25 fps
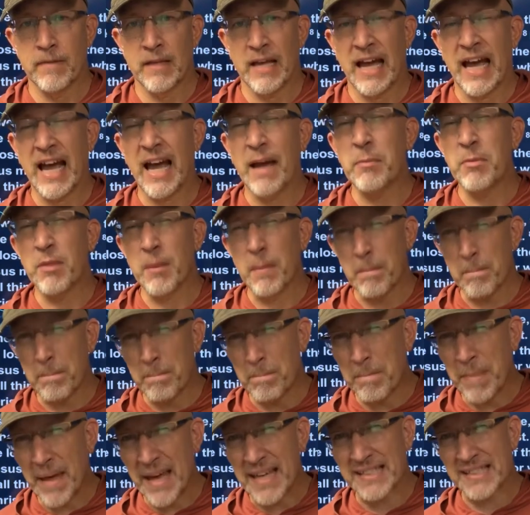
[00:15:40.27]
I'm the
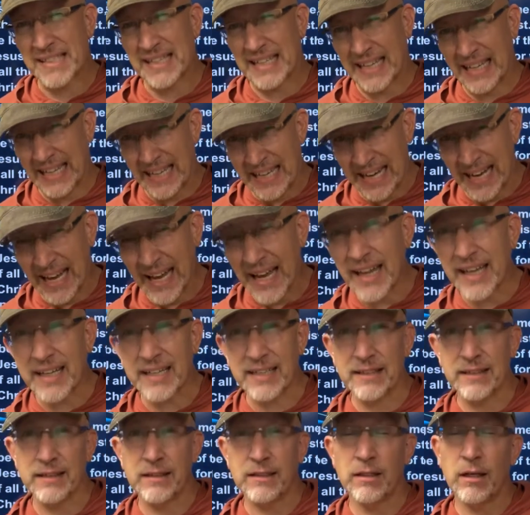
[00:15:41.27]
best
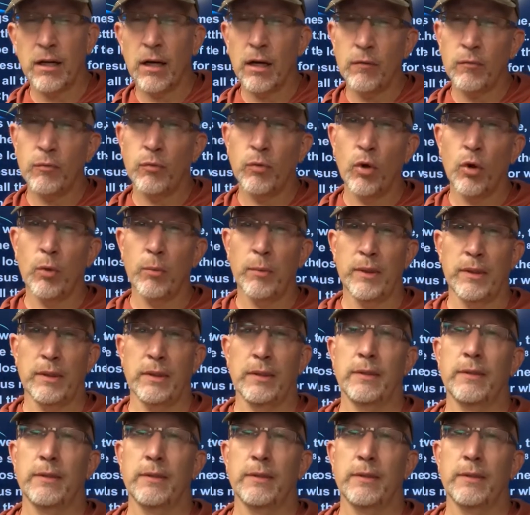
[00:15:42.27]
kind of Roman.